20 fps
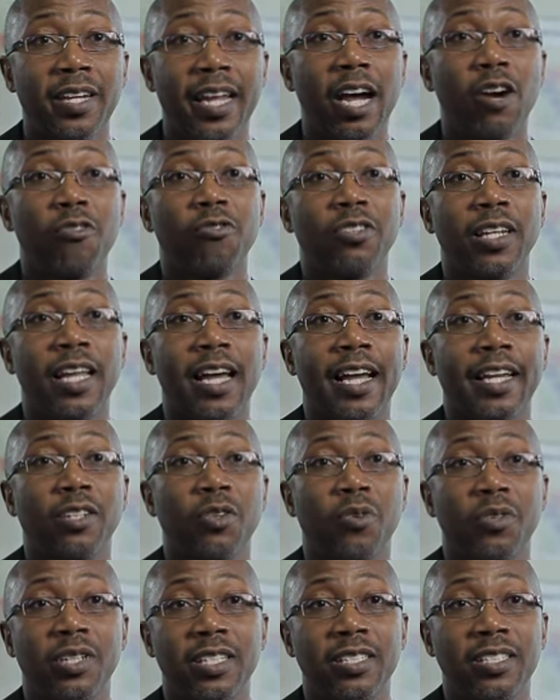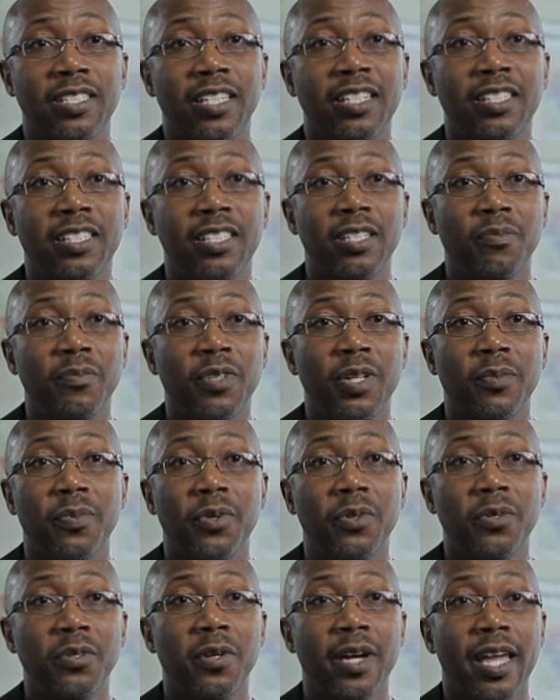are now relying on the system to
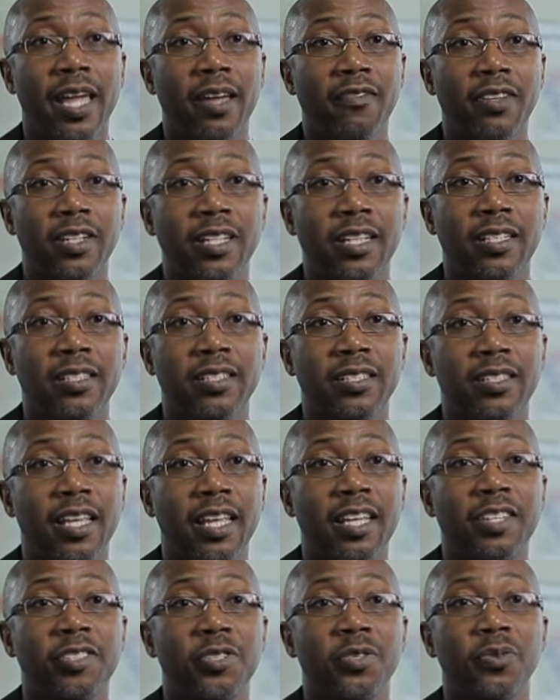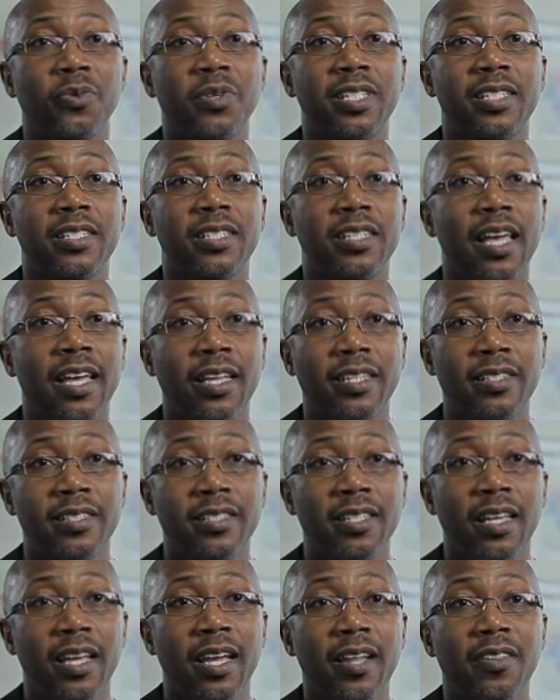pull evidence and to
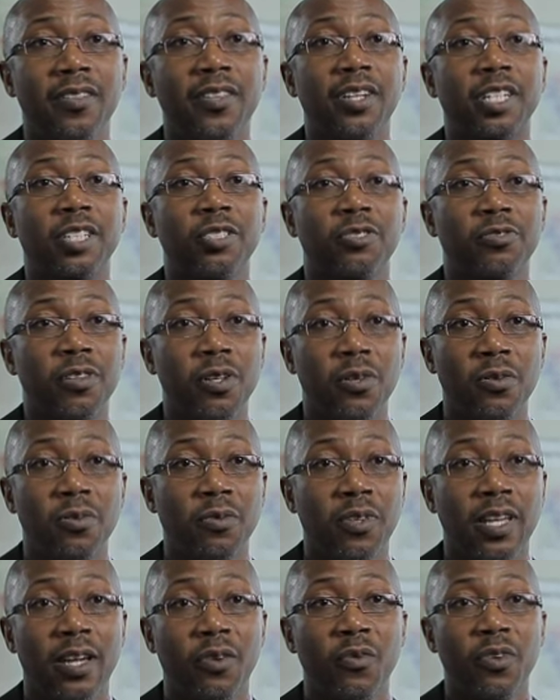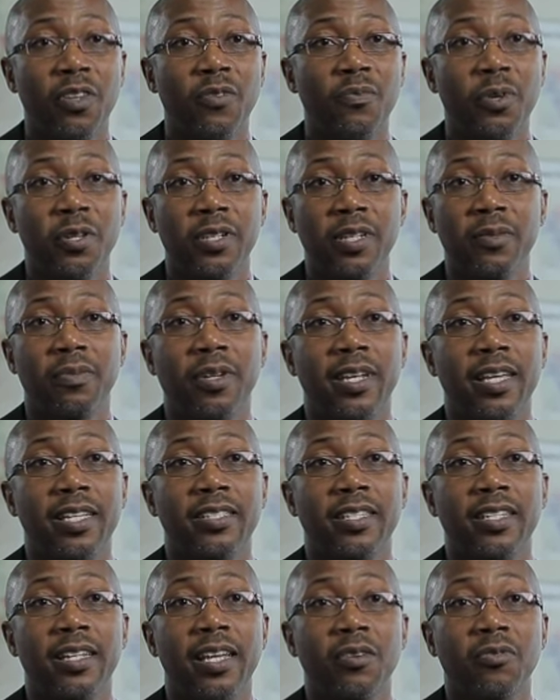assess the control that we put in
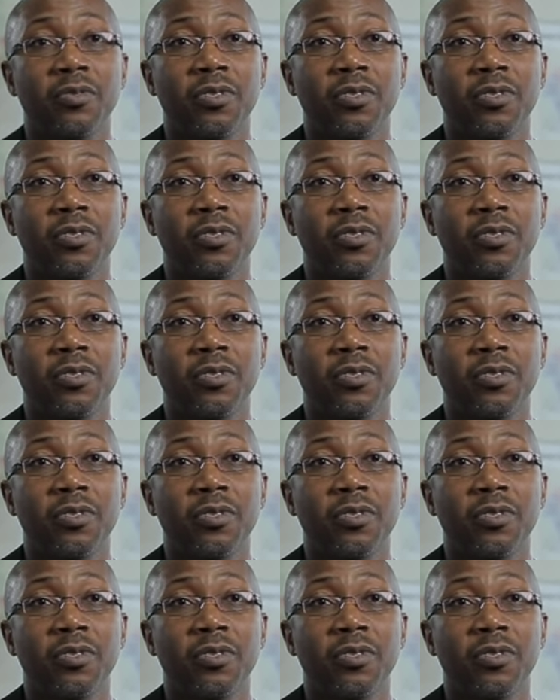place in